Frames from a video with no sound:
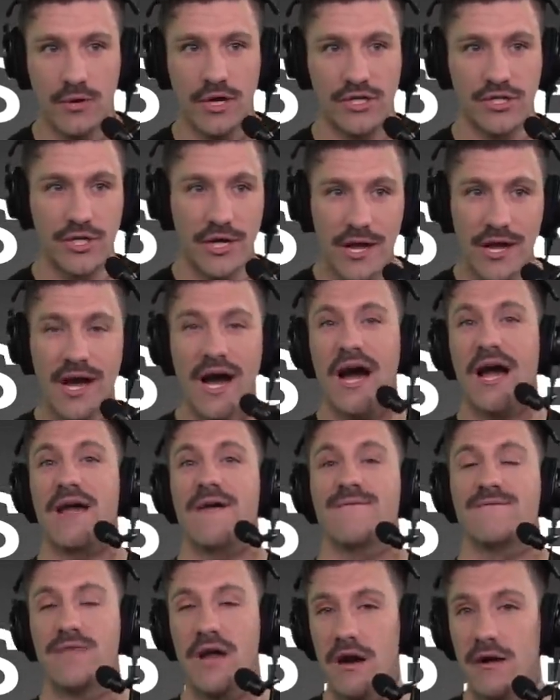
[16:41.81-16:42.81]
which I
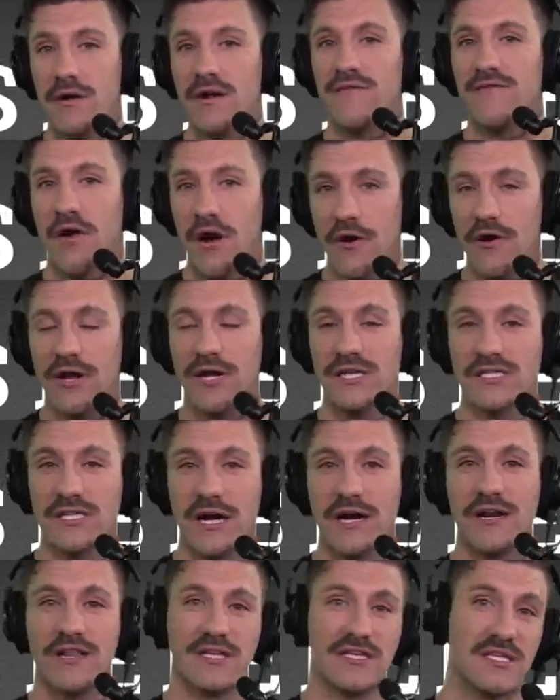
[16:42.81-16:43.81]
am very, very
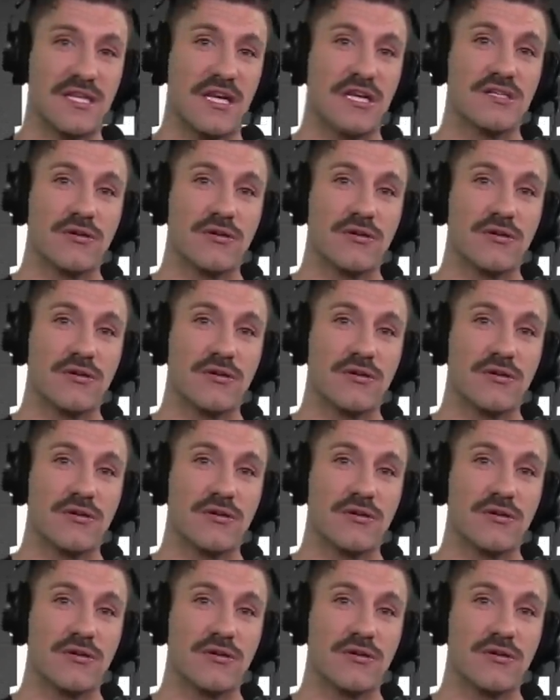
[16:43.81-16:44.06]
excited to see.